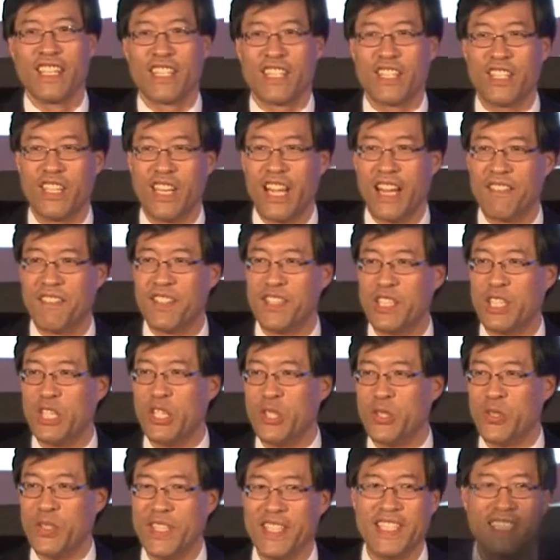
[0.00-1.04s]
Good
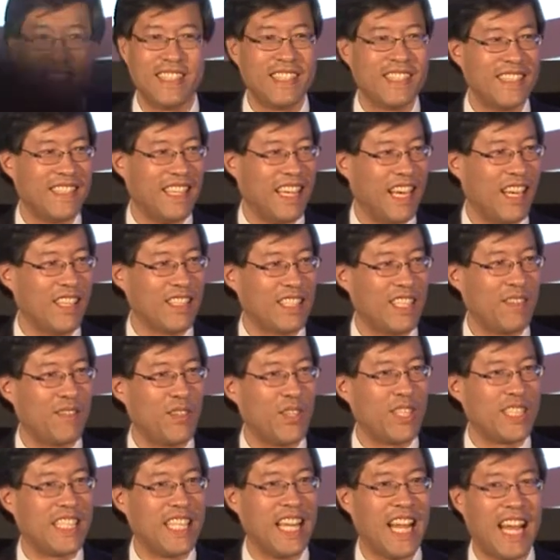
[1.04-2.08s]
afternoon. How's
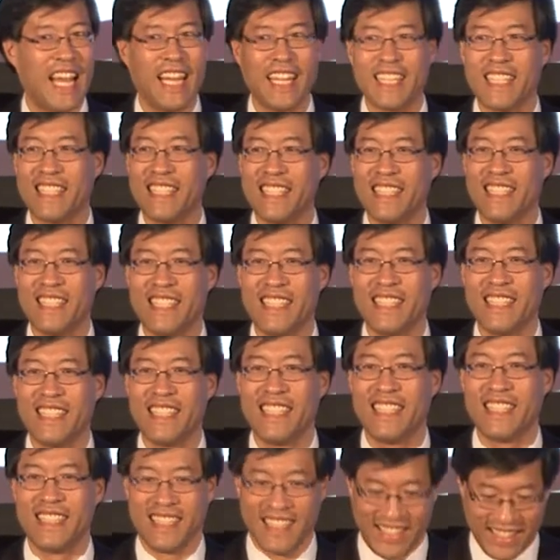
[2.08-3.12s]
everyone today? Good.
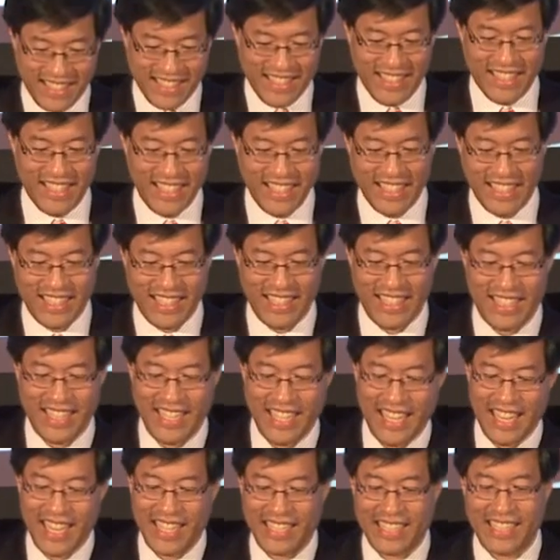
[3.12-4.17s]

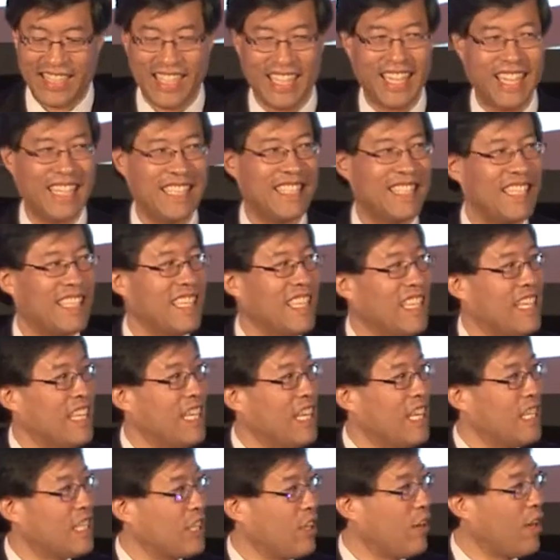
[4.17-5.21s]
Excellent.
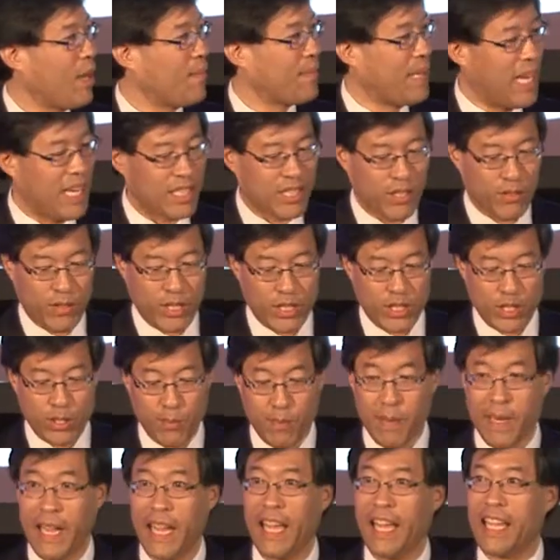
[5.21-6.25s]
So I'm Dr.
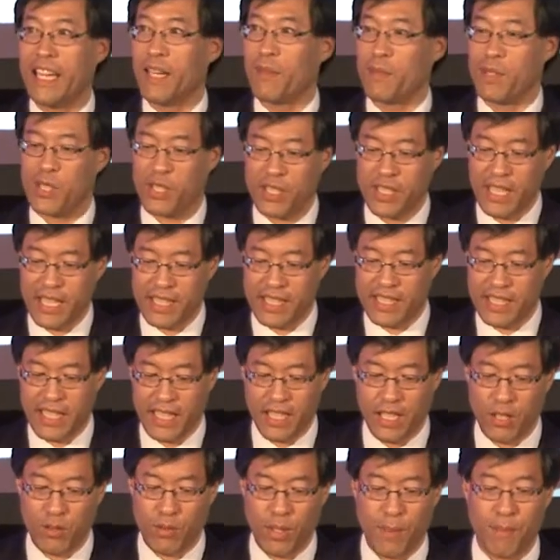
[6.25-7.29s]
Richard Pan. I'm your state
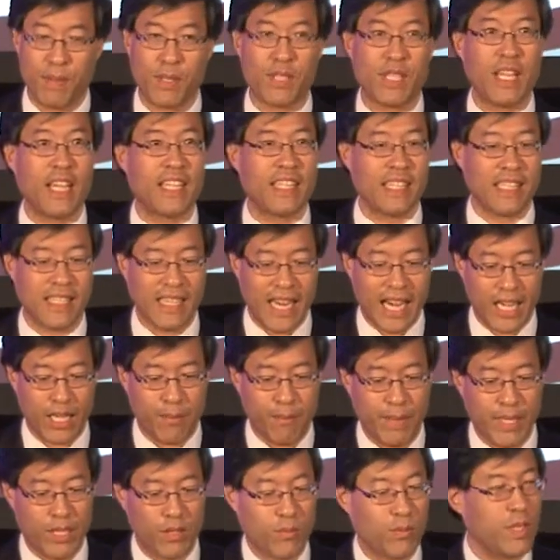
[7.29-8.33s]
senator representing the
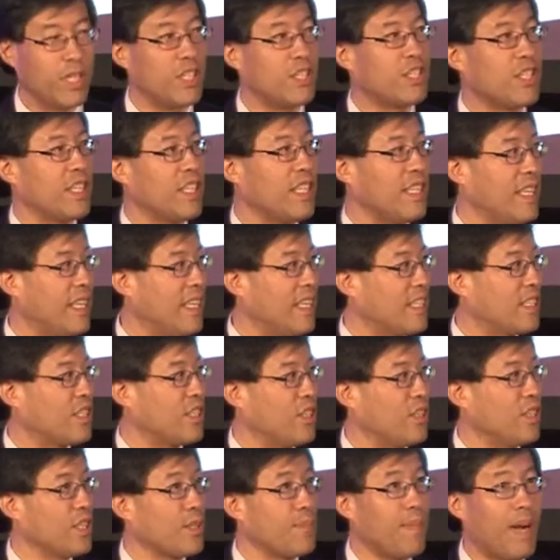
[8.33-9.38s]
Sacramento region, and it's
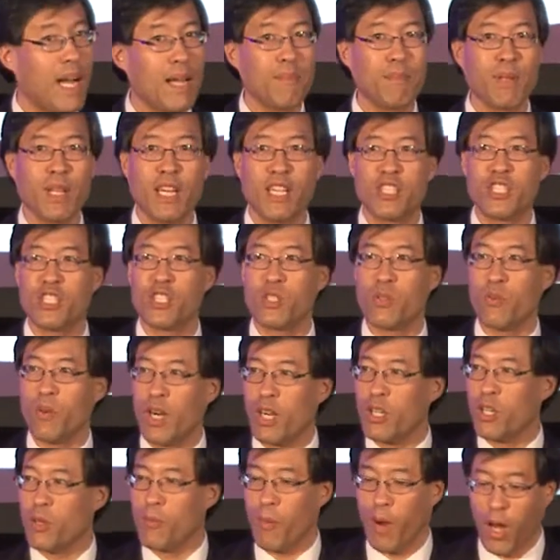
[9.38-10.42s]
certainly my pleasure to
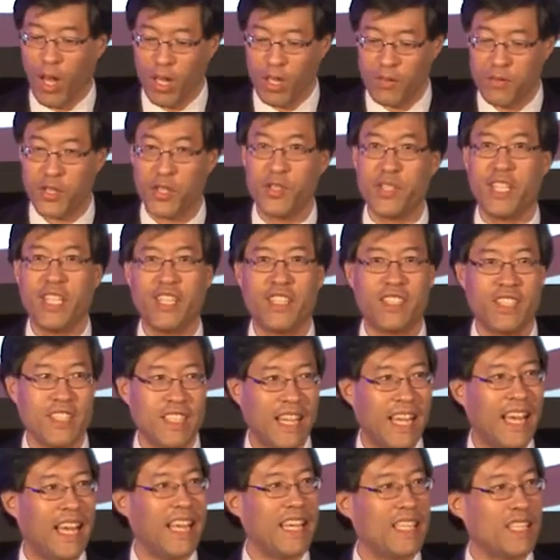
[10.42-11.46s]
welcome all of you here
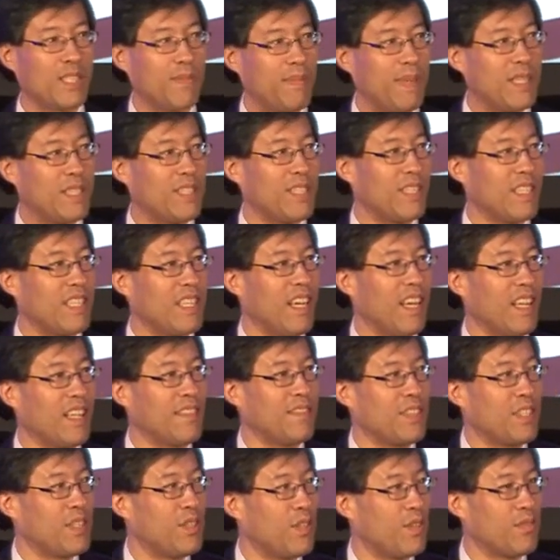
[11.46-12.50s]
today, especially all
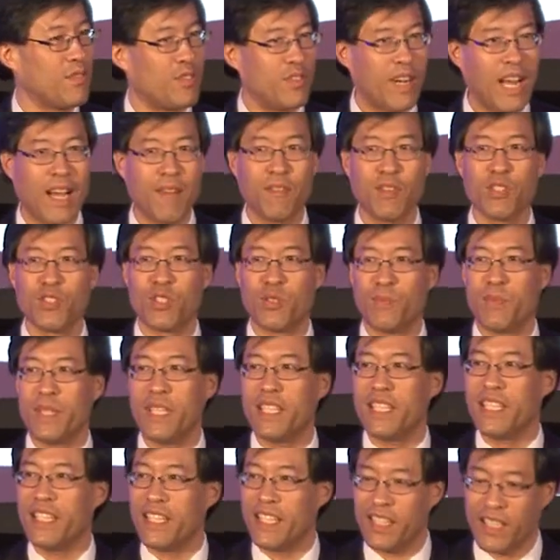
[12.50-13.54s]
of you who have traveled to be
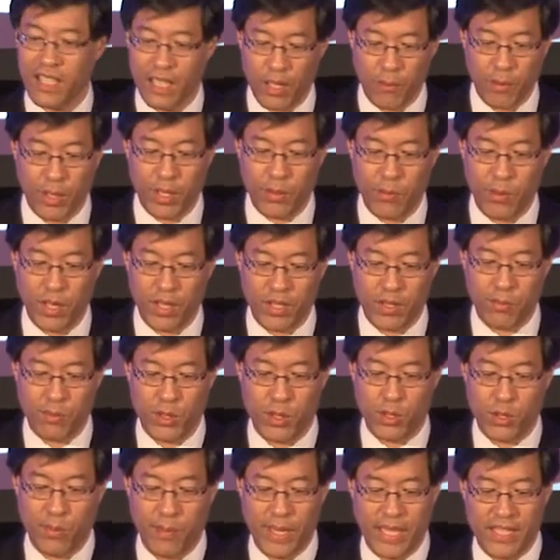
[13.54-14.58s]
here, and I want to welcome
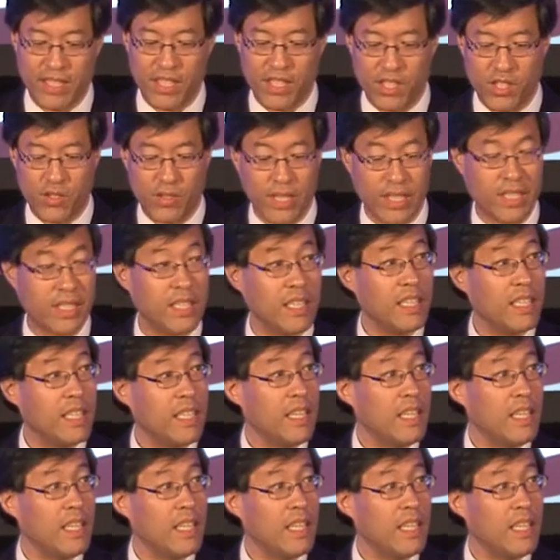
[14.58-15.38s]
you to my district.